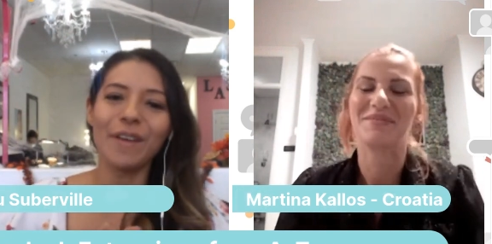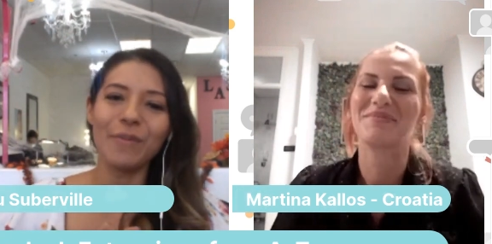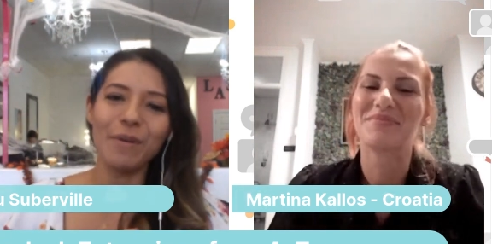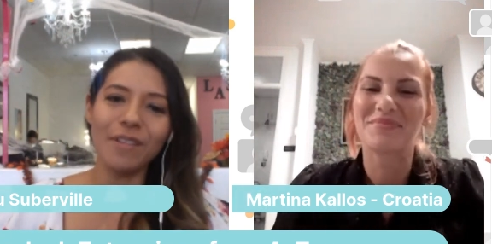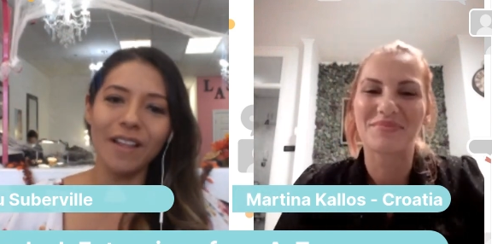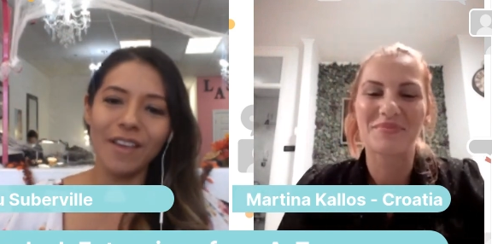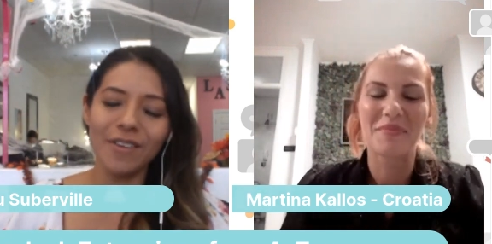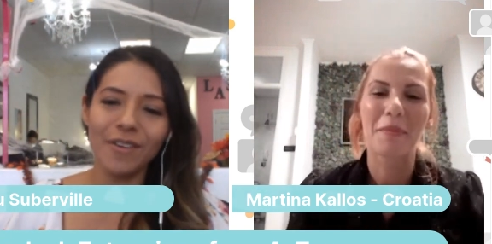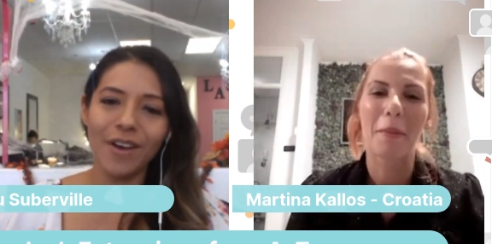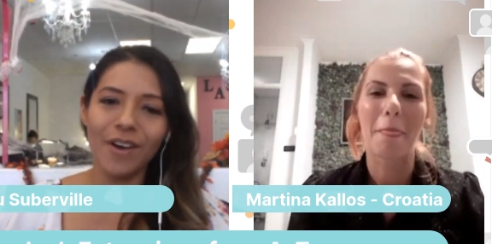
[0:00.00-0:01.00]
Speaker 1: Well, then we will
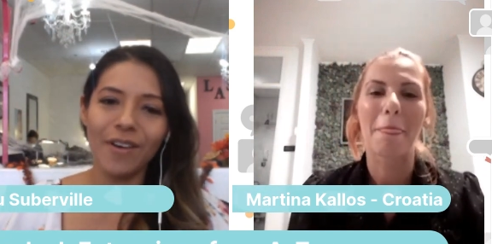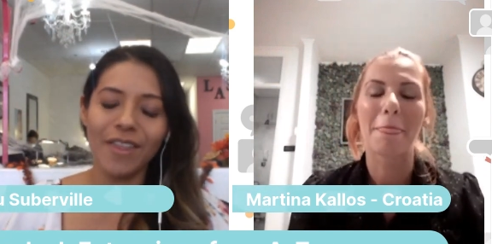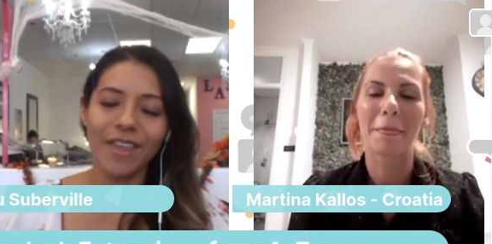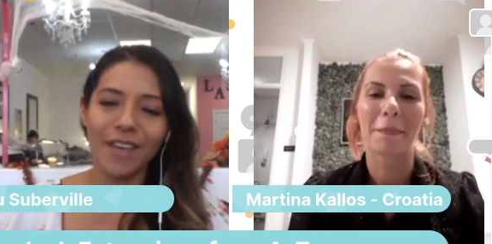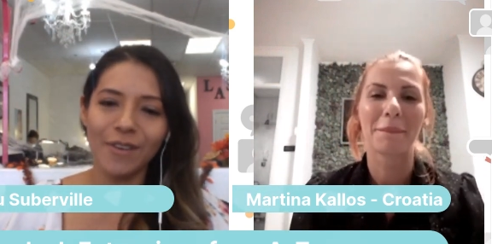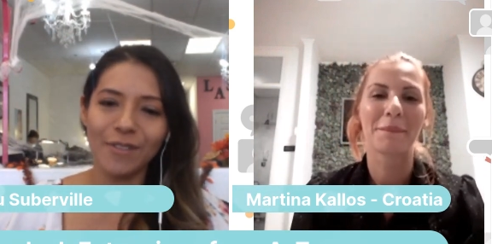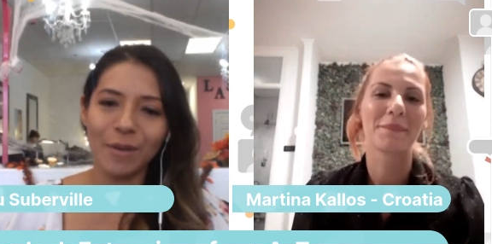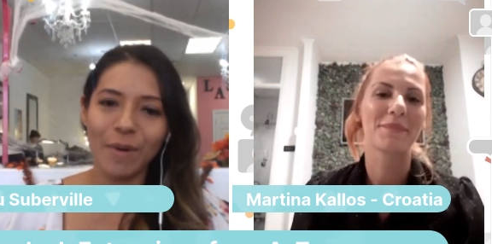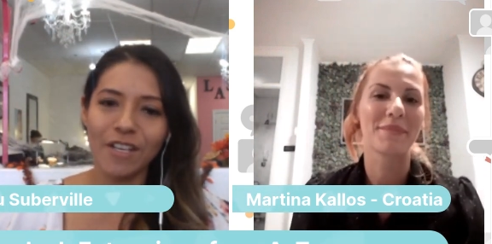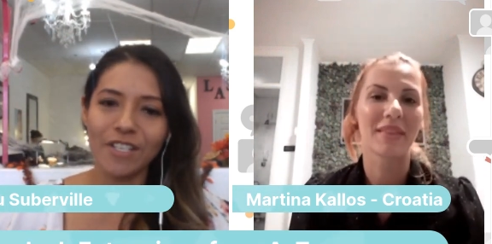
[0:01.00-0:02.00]
let you go, and
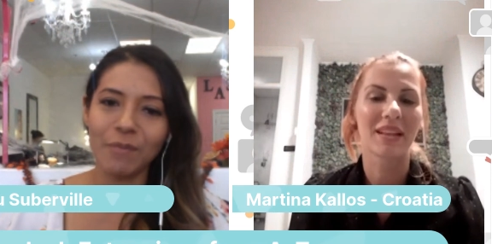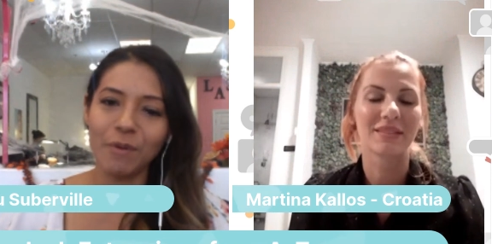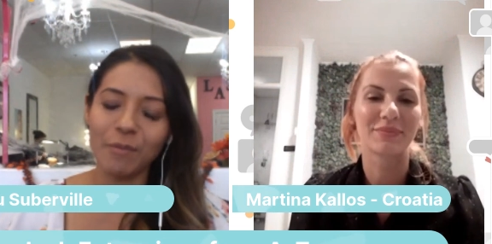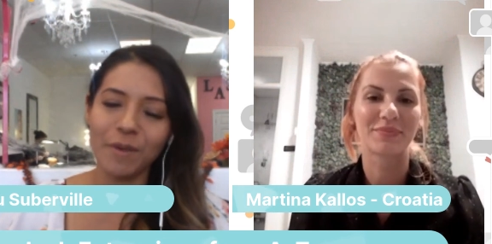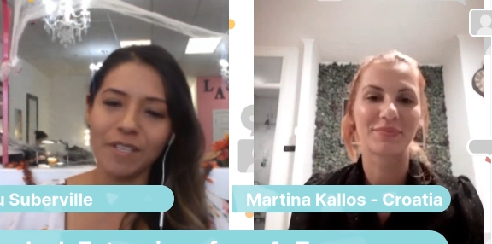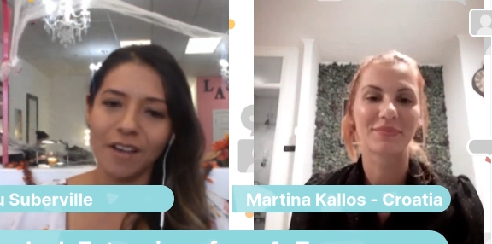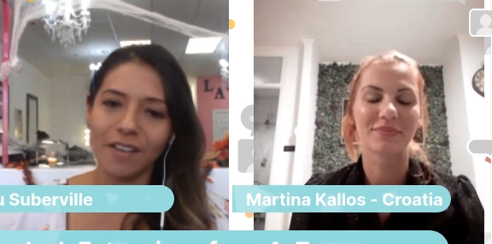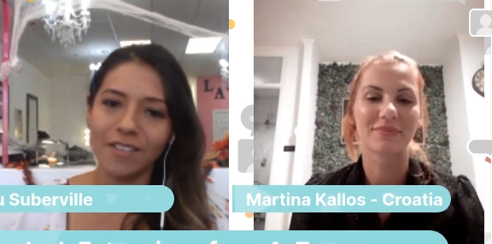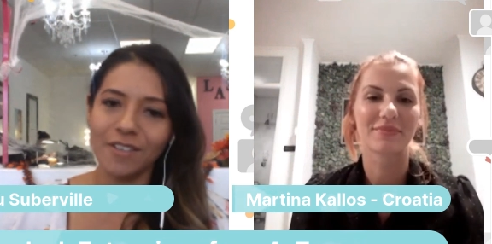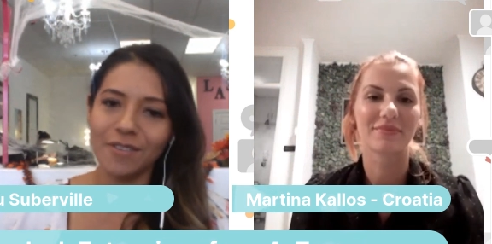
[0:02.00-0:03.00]
thank you so much. And we will be
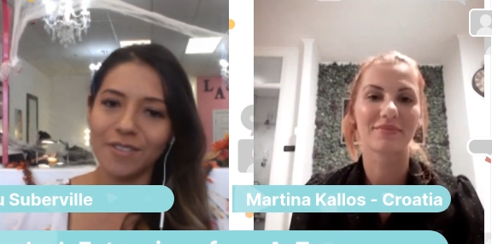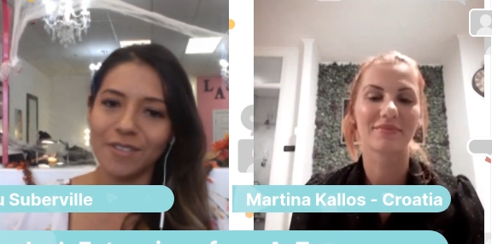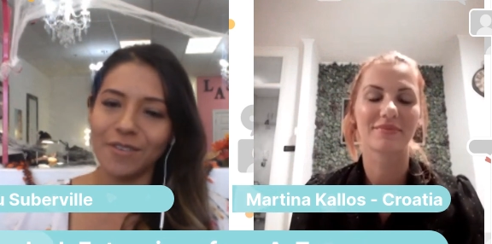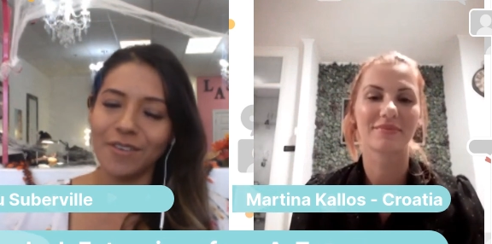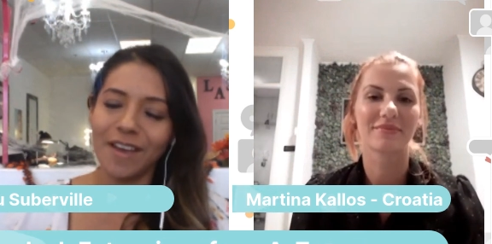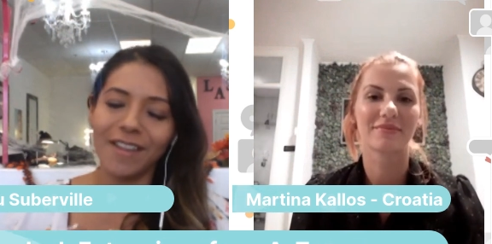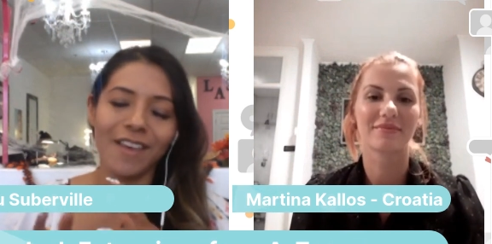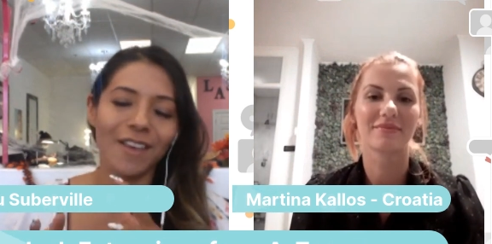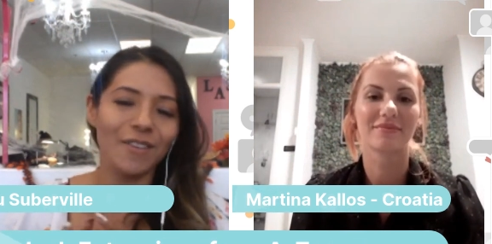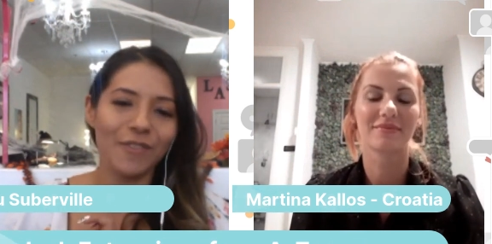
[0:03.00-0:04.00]
talking to you soon.
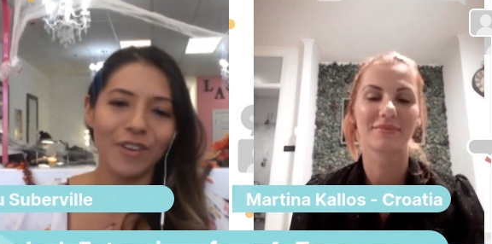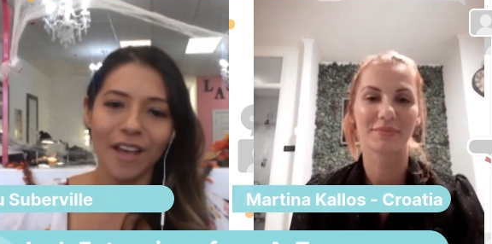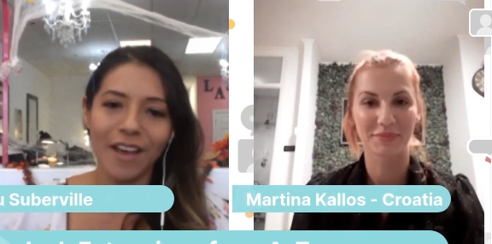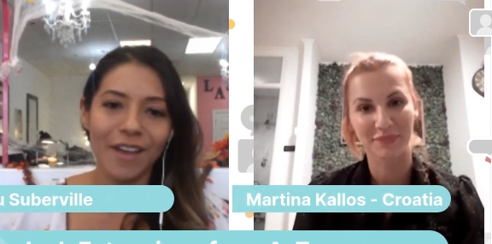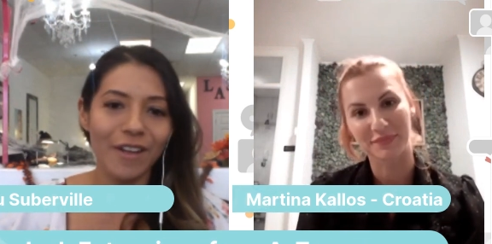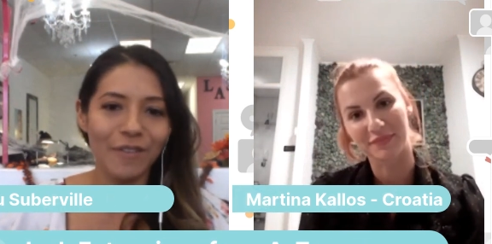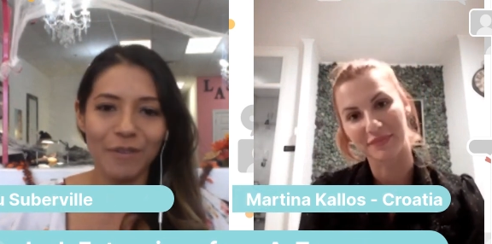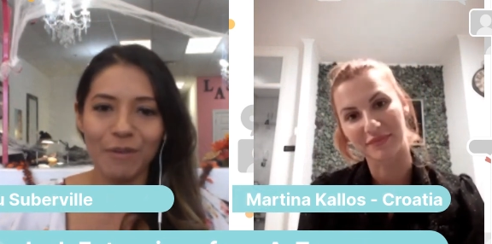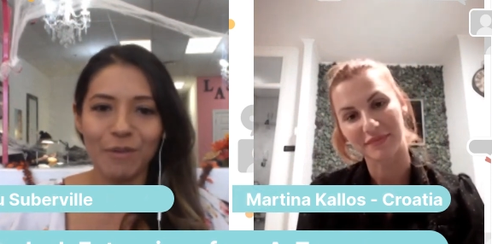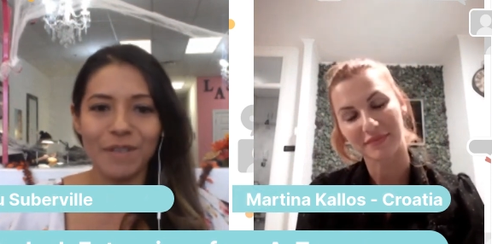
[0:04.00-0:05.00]
And thank you for
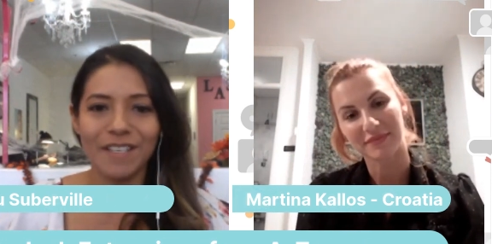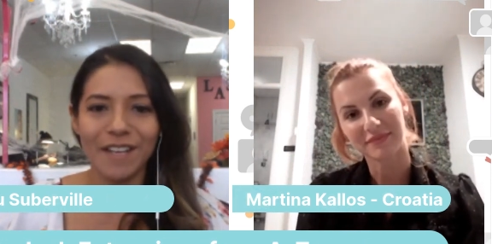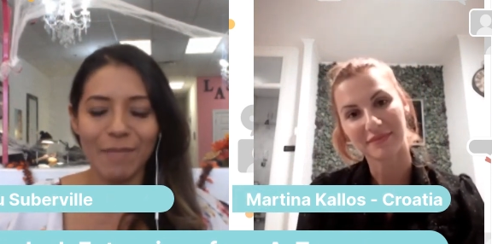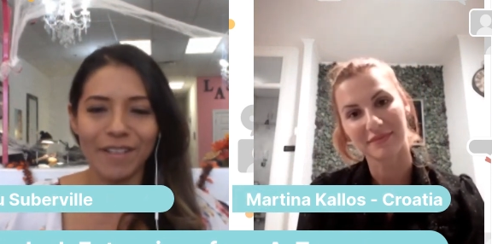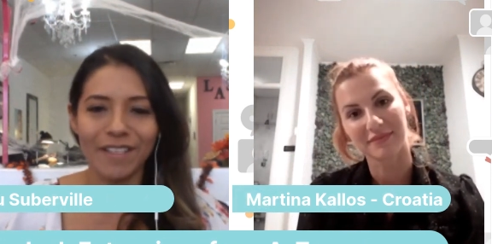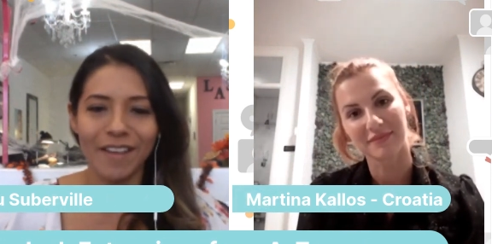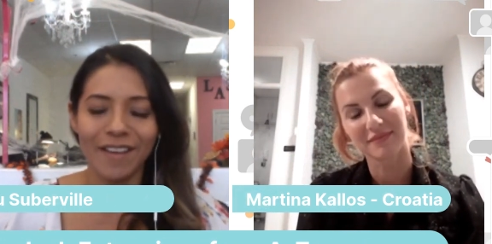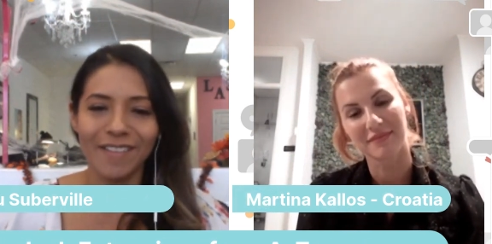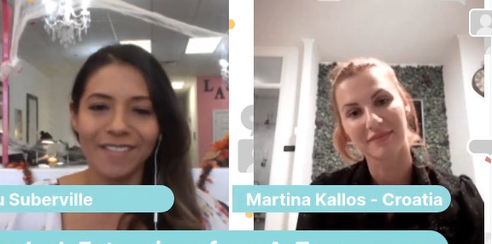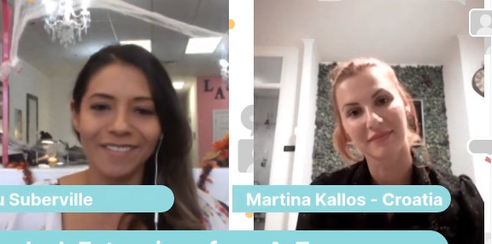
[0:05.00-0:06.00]
interviewing with me today,
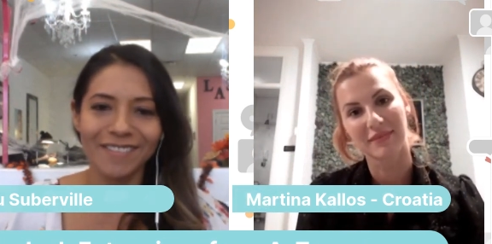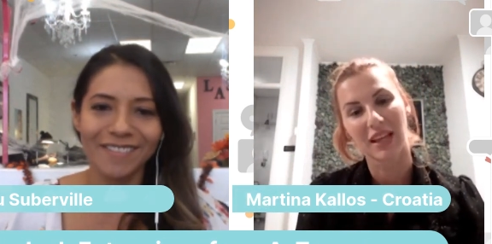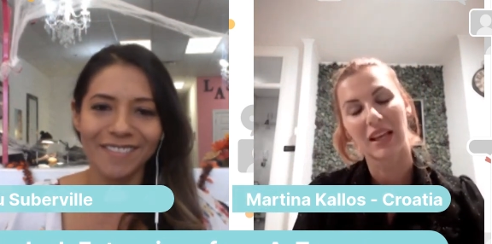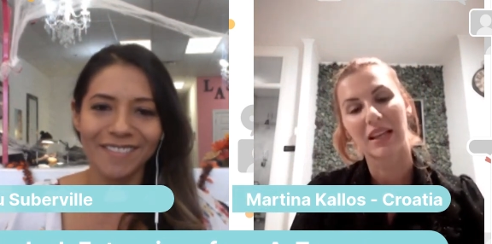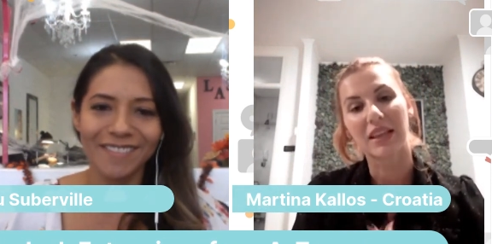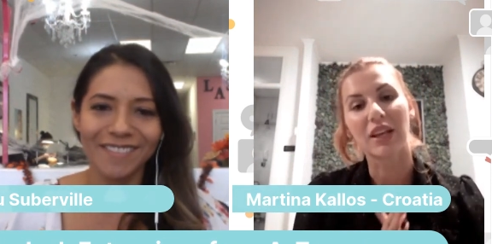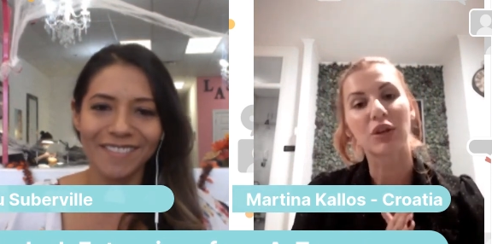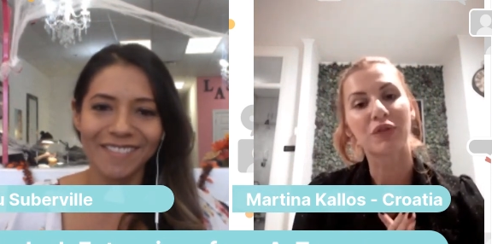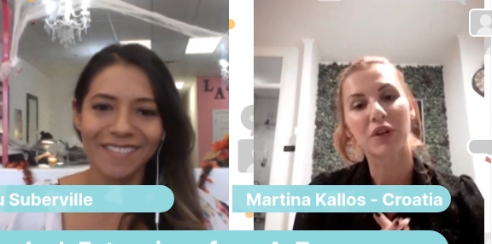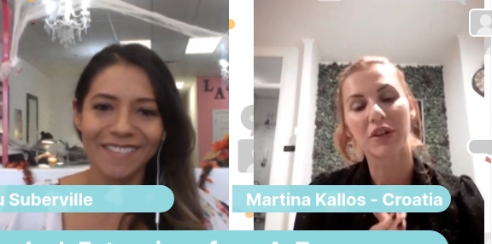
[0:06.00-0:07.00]
Martina.
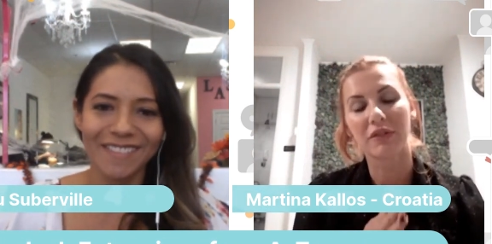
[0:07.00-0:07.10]
Speaker 2: Thank you for